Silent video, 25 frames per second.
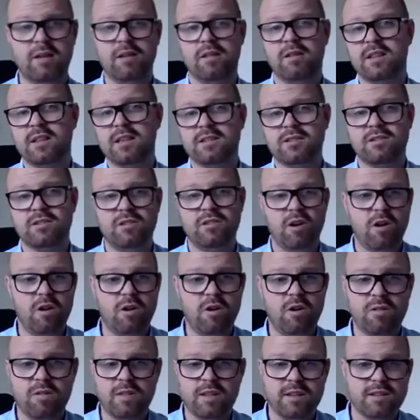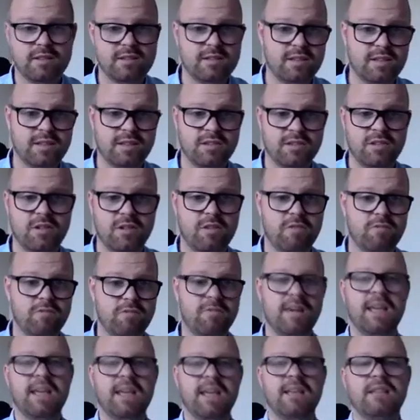There's no
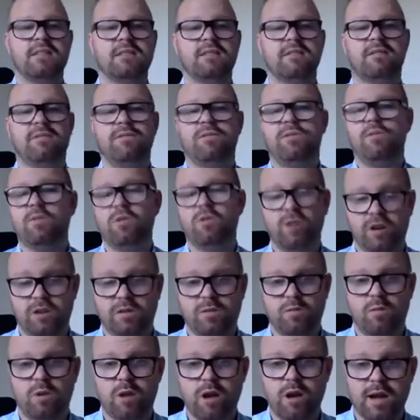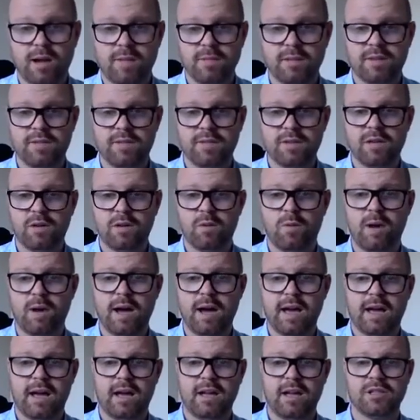reason for it, why I'm giving it
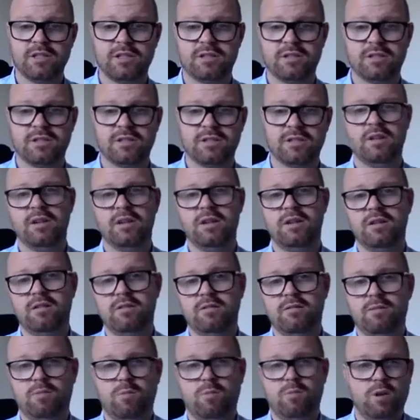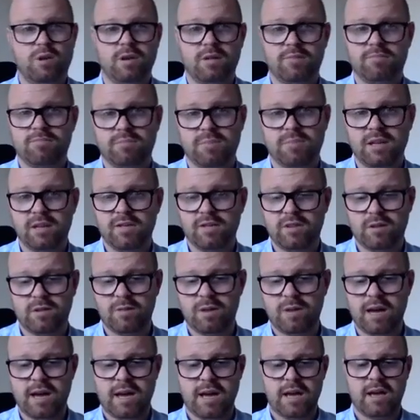away. I just want to give it
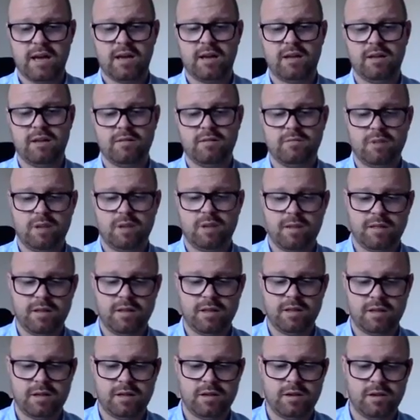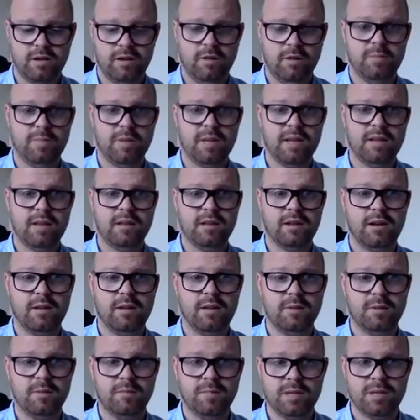away. And I think, you know, being that I'm
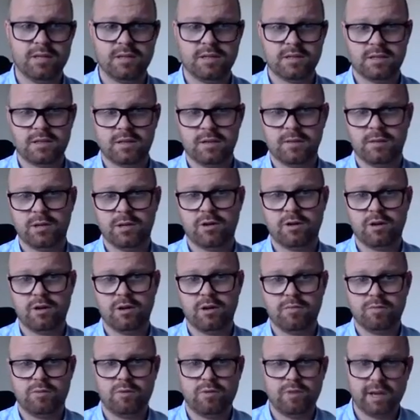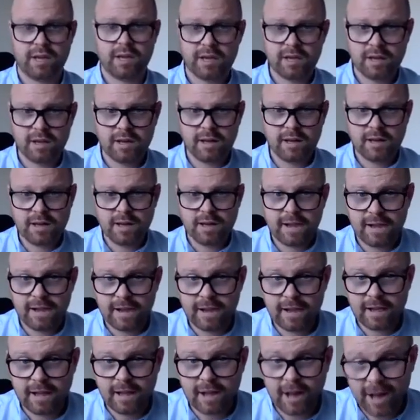in business and I'm a grown boy,
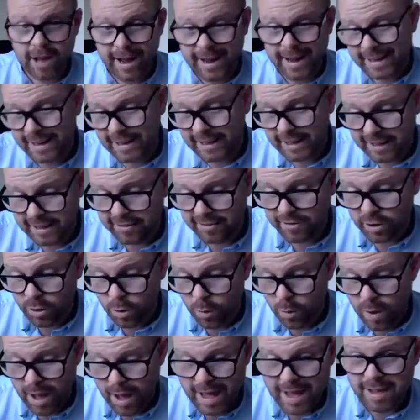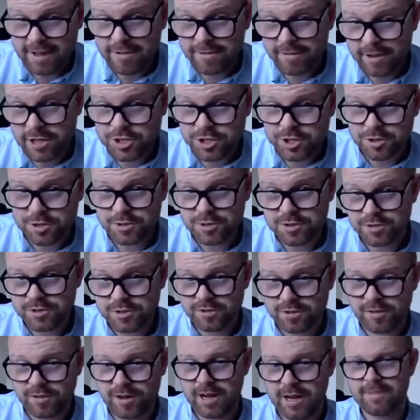I can give it away if I choose
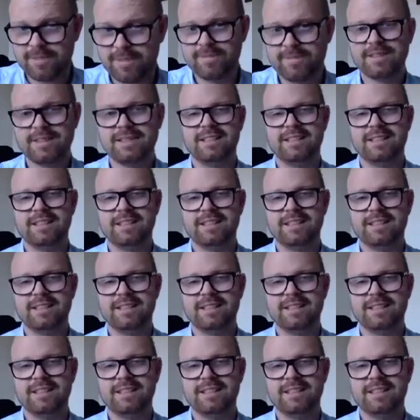to, right?